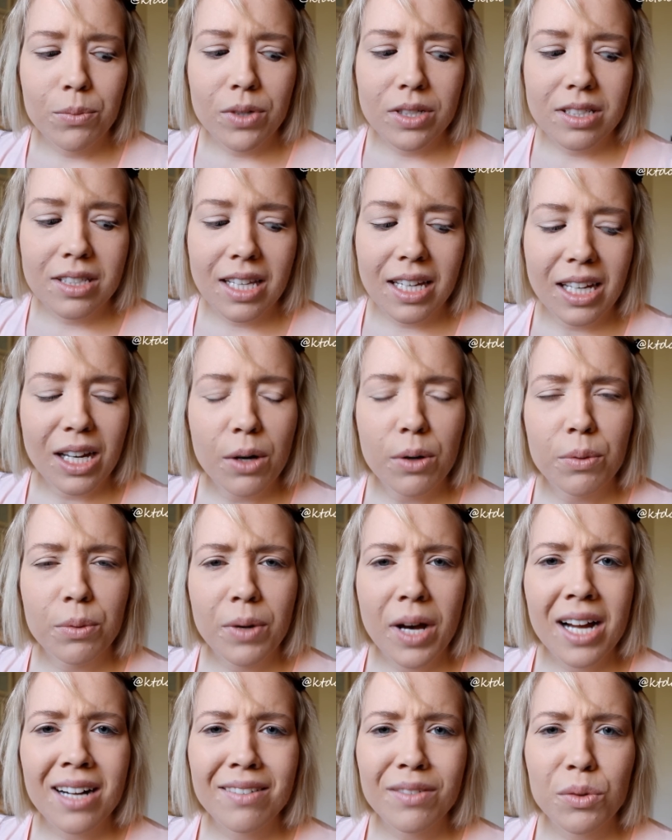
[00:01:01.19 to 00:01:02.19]
was like a
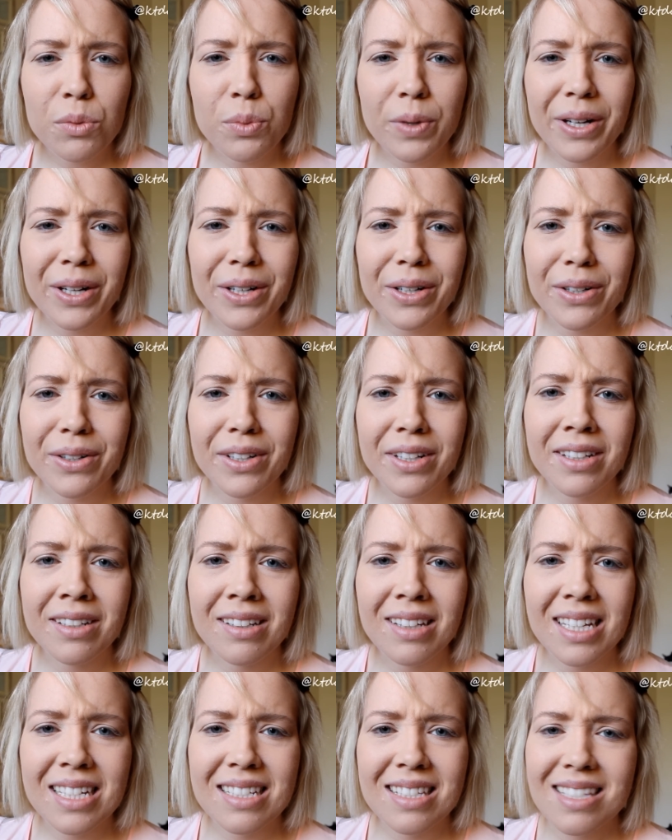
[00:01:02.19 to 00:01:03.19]
kind of a weird
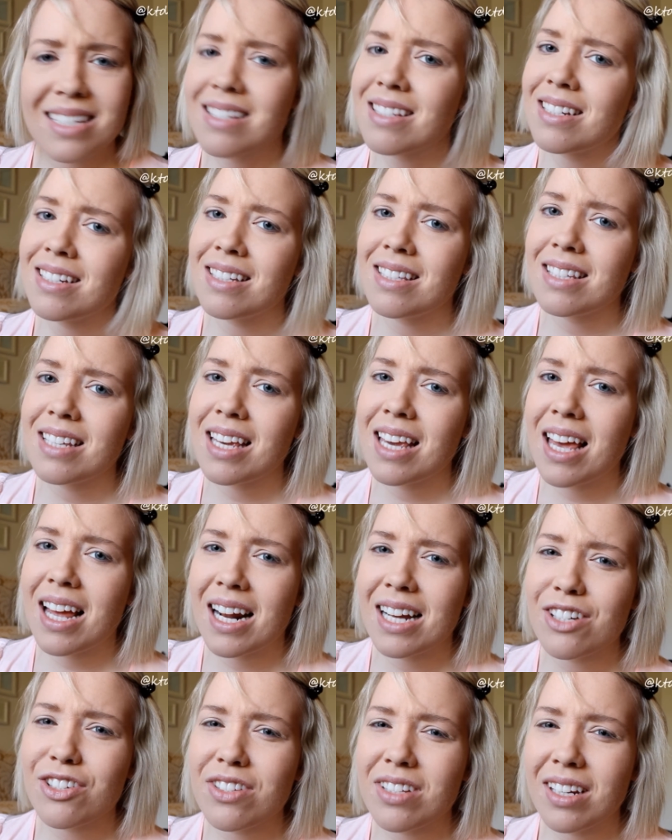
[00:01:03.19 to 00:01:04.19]
consistency and
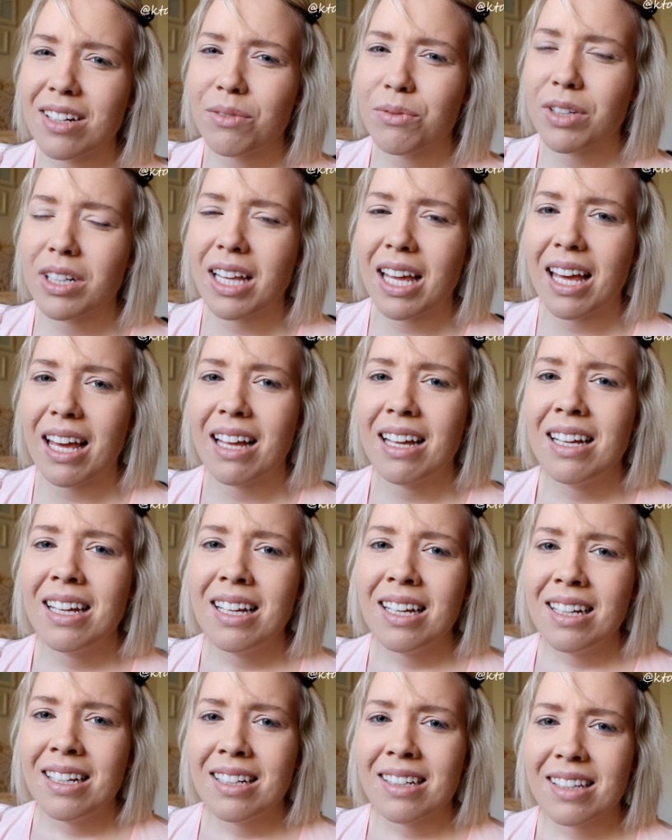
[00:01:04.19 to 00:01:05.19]
I just didn't really
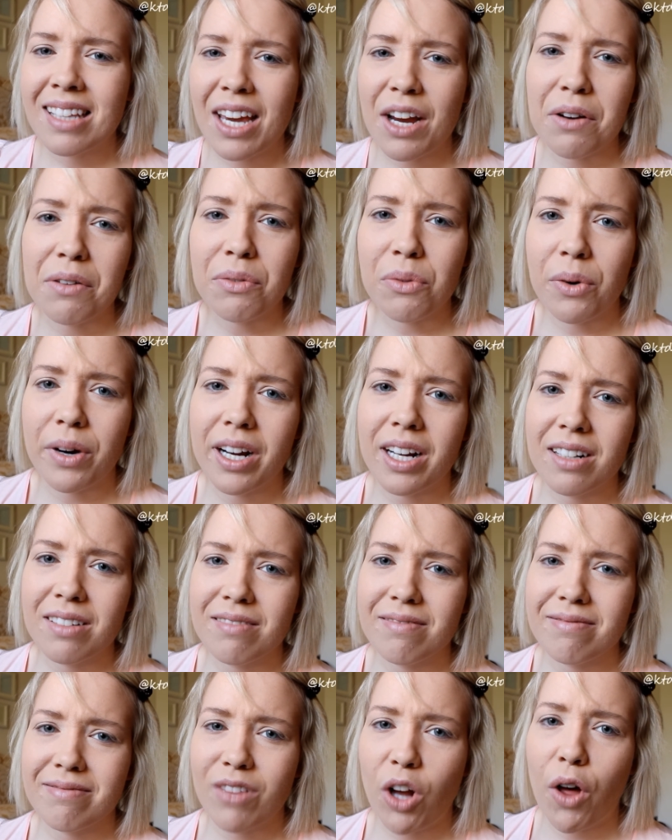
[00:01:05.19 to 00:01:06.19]
care for it
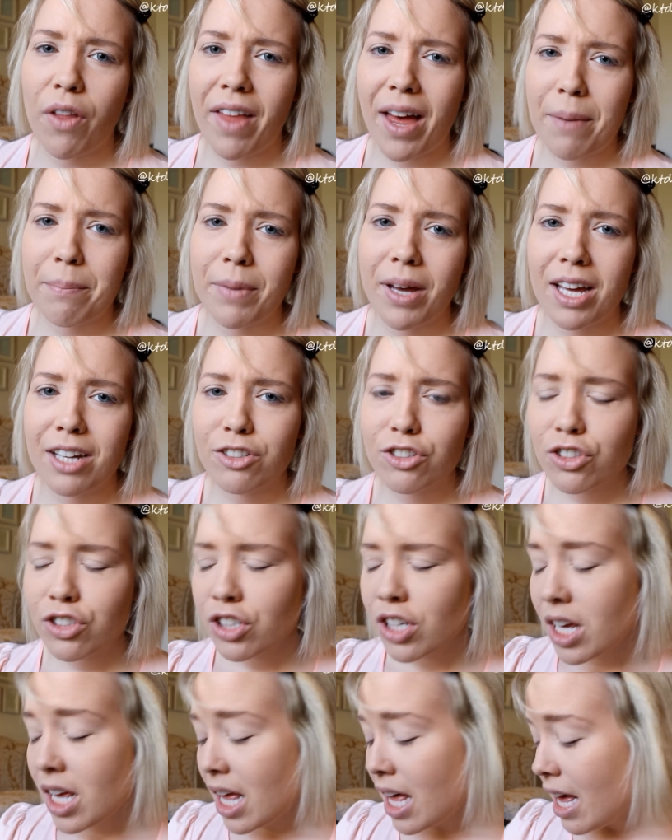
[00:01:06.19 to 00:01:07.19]
all that
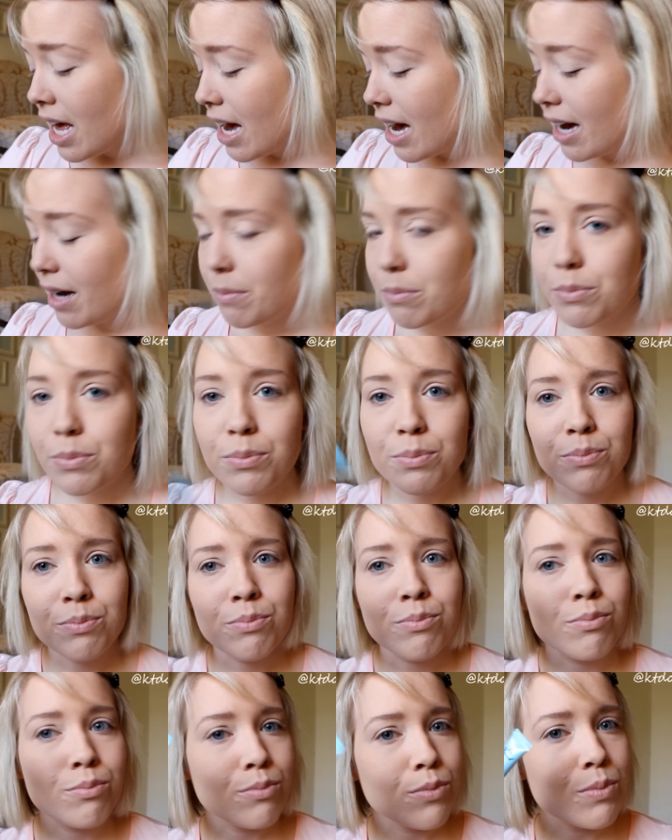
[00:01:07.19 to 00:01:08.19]
much.
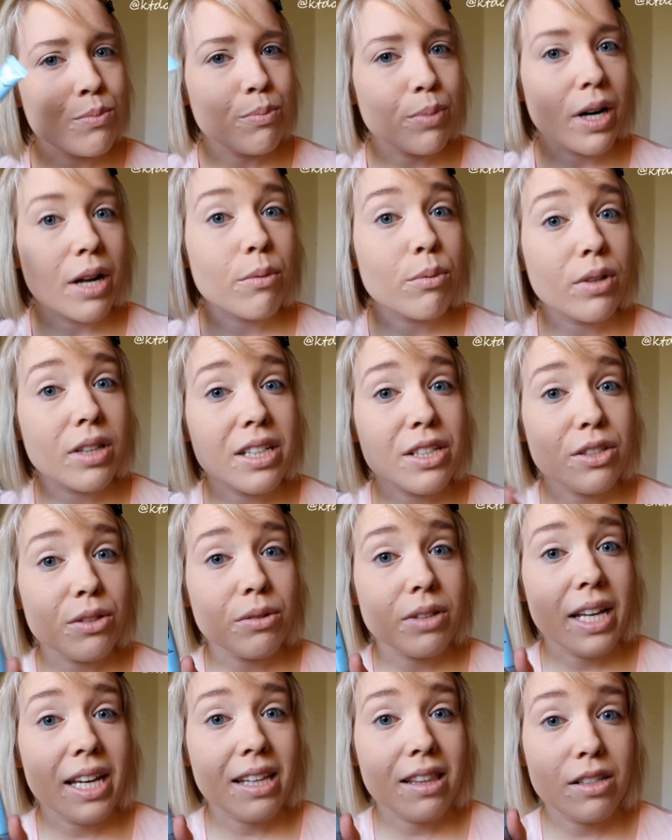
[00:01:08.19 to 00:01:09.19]
But I really
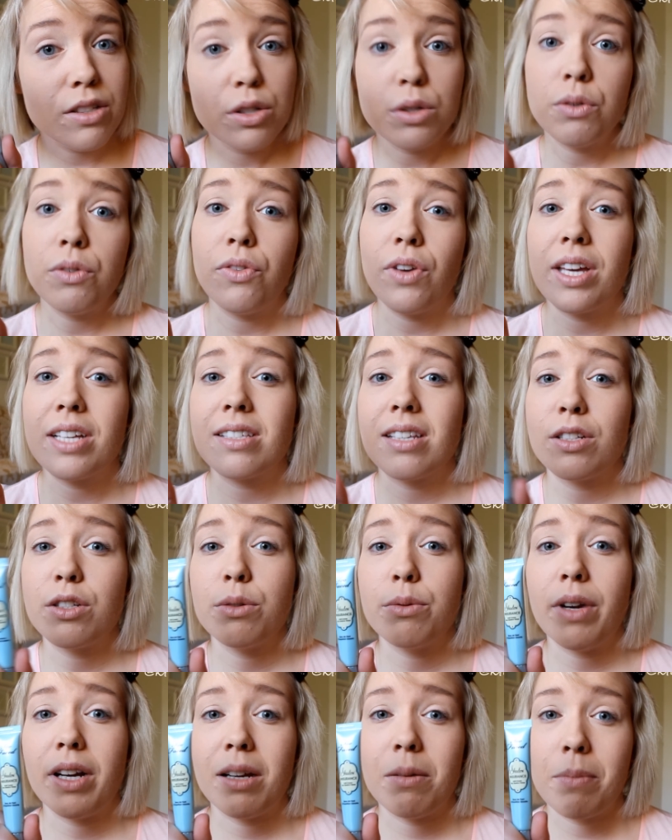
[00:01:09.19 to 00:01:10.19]
do like the Too Faced. I
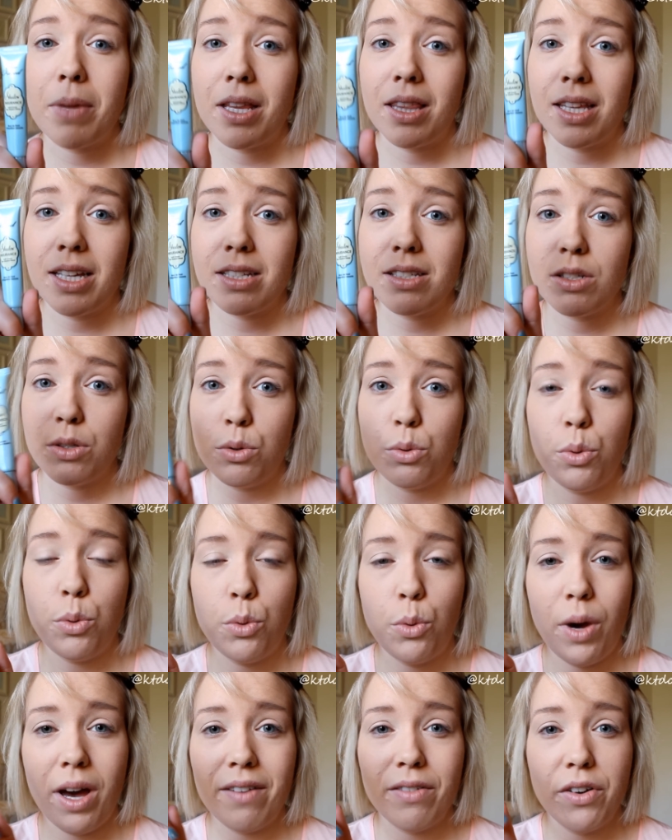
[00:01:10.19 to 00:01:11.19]
do recommend this to
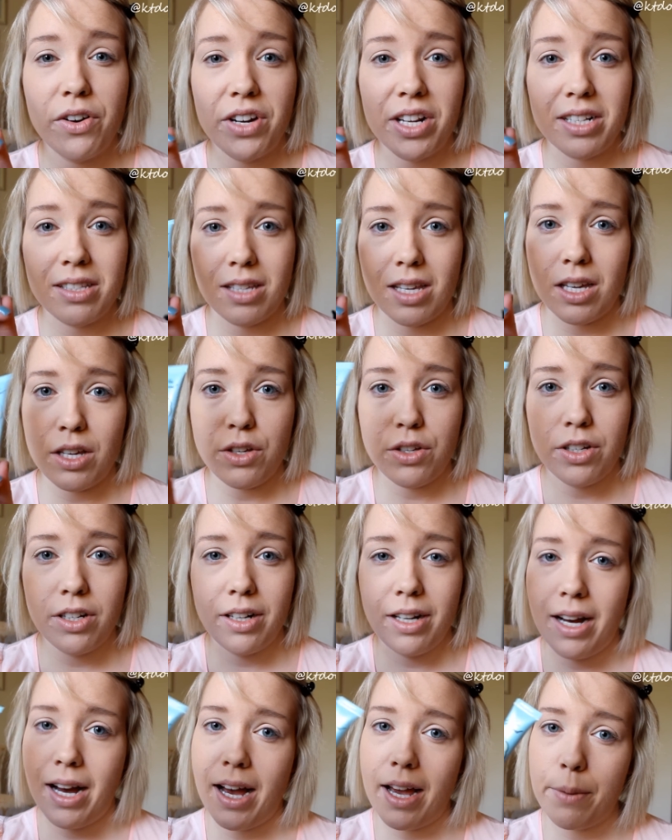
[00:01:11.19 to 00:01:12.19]
whoever needs a
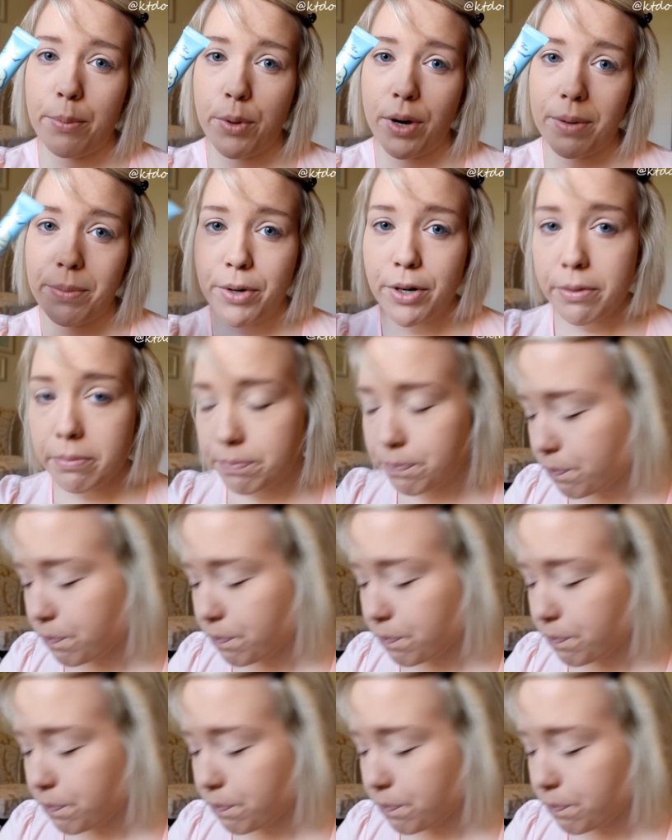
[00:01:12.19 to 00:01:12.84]
good eye primer.